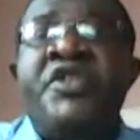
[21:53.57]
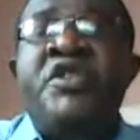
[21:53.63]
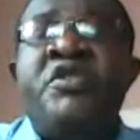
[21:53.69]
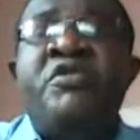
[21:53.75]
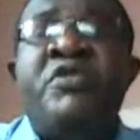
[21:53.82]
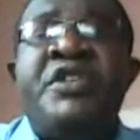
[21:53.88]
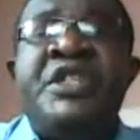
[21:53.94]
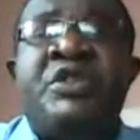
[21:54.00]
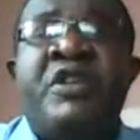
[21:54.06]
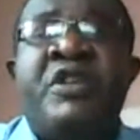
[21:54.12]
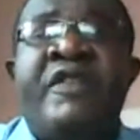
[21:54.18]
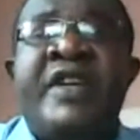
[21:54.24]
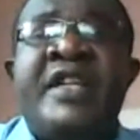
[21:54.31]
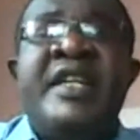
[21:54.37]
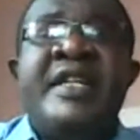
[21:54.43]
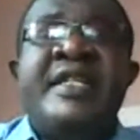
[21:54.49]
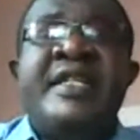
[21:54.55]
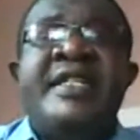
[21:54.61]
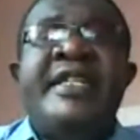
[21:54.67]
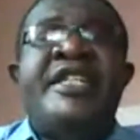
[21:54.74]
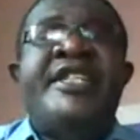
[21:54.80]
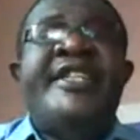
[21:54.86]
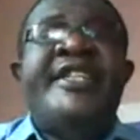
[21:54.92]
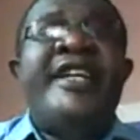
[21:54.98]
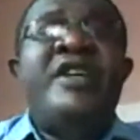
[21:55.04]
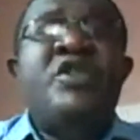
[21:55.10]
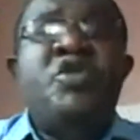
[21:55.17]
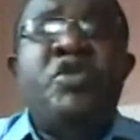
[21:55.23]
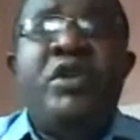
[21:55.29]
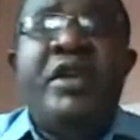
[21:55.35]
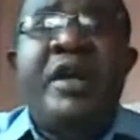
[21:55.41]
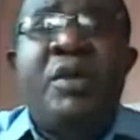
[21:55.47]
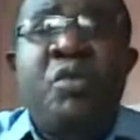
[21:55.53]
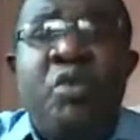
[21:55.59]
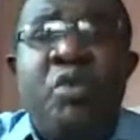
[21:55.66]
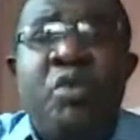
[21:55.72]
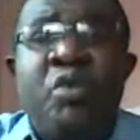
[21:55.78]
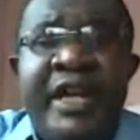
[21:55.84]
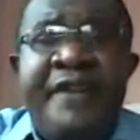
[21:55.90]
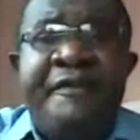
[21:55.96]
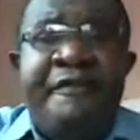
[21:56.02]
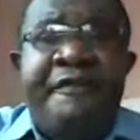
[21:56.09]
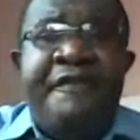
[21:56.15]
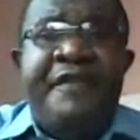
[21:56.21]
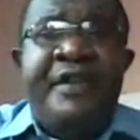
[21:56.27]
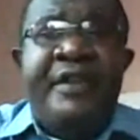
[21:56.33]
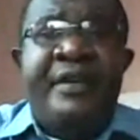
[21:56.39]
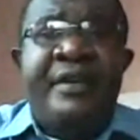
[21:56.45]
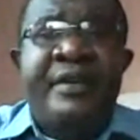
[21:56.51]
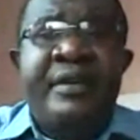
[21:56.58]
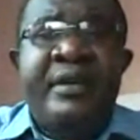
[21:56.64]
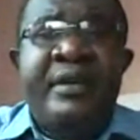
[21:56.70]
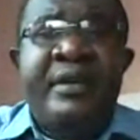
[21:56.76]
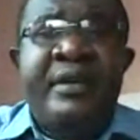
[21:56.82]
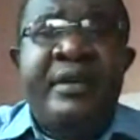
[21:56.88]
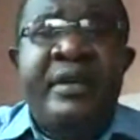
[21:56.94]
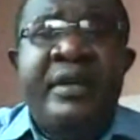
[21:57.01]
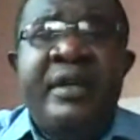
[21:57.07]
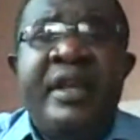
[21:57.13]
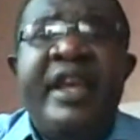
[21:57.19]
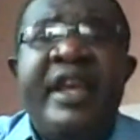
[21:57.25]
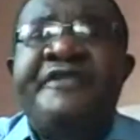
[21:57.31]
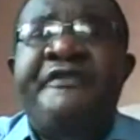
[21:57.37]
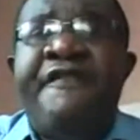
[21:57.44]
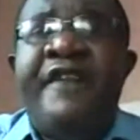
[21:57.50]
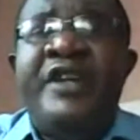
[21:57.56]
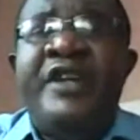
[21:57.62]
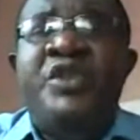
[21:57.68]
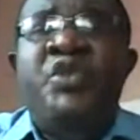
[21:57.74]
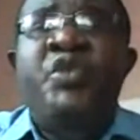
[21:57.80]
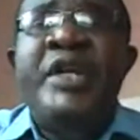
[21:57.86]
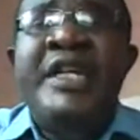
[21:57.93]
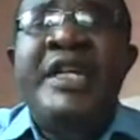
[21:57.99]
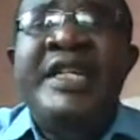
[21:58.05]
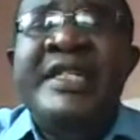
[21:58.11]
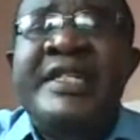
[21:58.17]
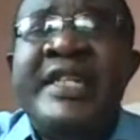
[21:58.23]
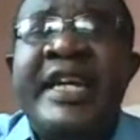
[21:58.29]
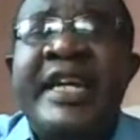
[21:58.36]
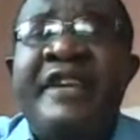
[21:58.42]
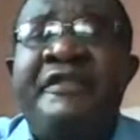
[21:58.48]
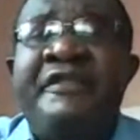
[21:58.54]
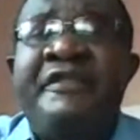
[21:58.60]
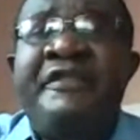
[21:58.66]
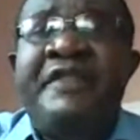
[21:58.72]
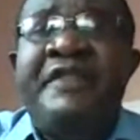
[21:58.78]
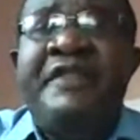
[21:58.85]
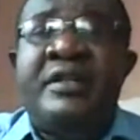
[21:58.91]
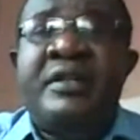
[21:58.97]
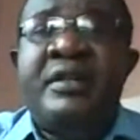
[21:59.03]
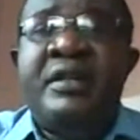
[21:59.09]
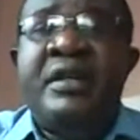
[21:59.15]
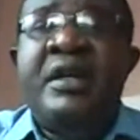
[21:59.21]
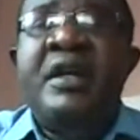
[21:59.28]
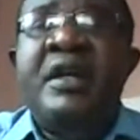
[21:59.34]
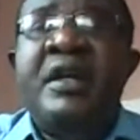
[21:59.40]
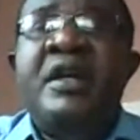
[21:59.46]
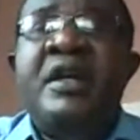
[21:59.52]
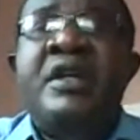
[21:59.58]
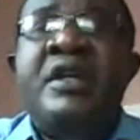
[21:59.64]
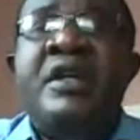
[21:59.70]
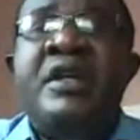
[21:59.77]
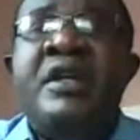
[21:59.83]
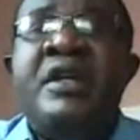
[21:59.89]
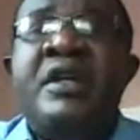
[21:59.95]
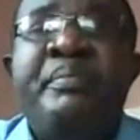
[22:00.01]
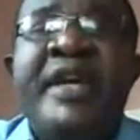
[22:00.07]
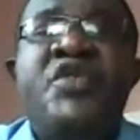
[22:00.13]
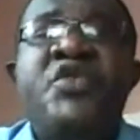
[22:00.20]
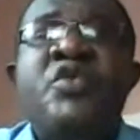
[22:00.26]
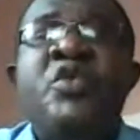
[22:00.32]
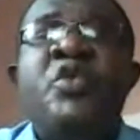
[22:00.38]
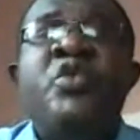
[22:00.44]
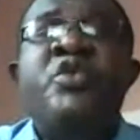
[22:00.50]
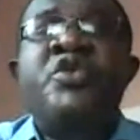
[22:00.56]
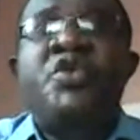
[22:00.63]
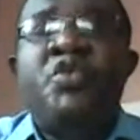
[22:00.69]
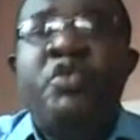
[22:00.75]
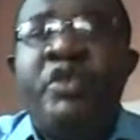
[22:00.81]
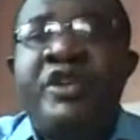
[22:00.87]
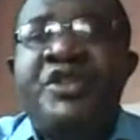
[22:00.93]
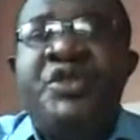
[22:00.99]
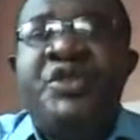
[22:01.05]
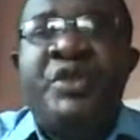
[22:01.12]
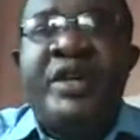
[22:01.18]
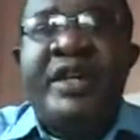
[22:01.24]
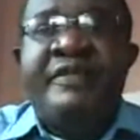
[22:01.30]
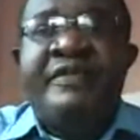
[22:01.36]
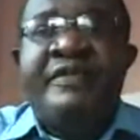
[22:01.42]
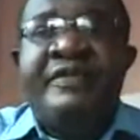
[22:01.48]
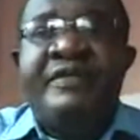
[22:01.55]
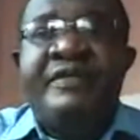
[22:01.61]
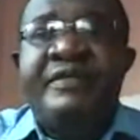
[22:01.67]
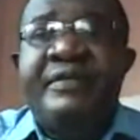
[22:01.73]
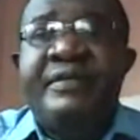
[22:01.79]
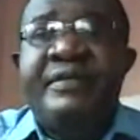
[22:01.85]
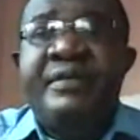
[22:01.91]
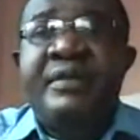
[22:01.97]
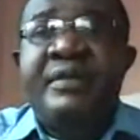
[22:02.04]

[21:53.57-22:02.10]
So you will discover that the $10 wallet fee is far too insignificant to make you lose what you have.